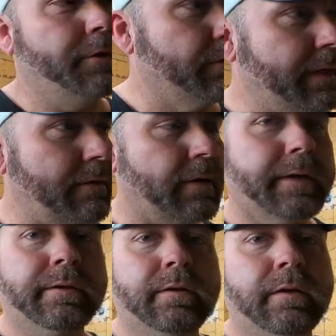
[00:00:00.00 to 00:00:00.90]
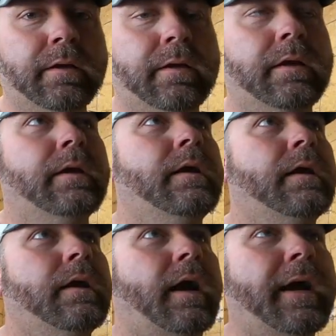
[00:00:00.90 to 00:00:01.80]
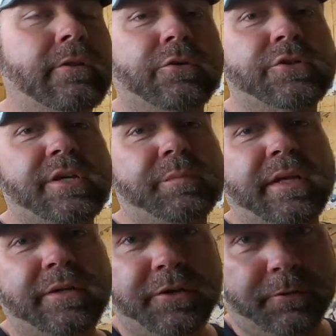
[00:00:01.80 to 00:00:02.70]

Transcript: You heard that right. I learned something